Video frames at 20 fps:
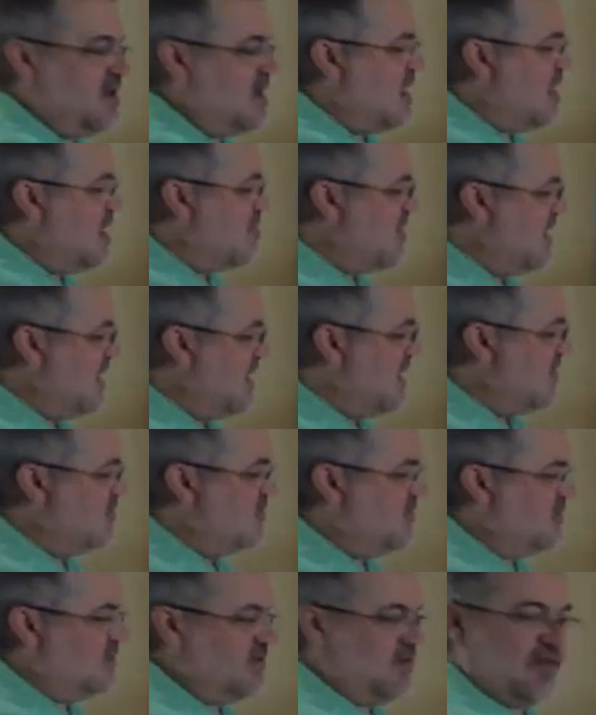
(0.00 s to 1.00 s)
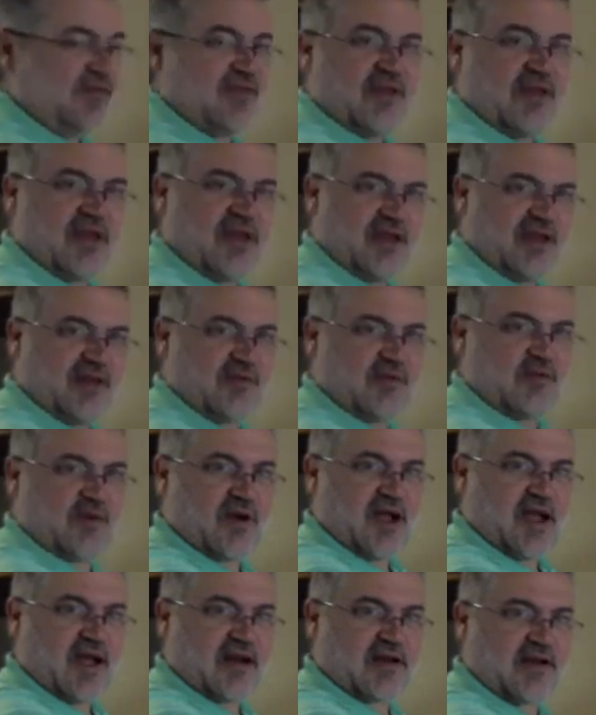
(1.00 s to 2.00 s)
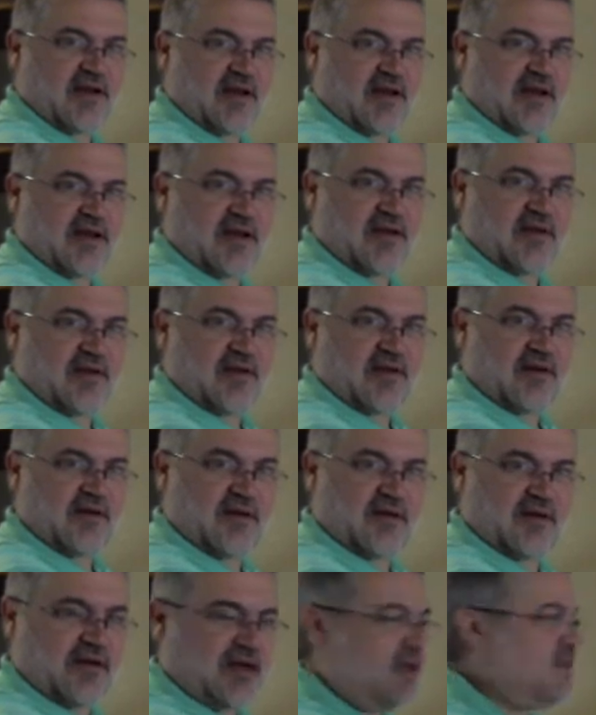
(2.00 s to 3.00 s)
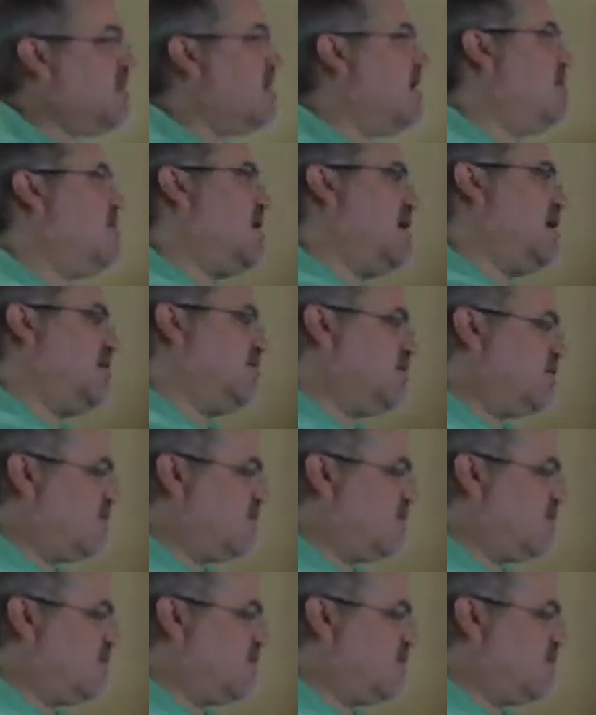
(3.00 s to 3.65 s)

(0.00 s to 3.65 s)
I might have two of these reacting together. And then I might have,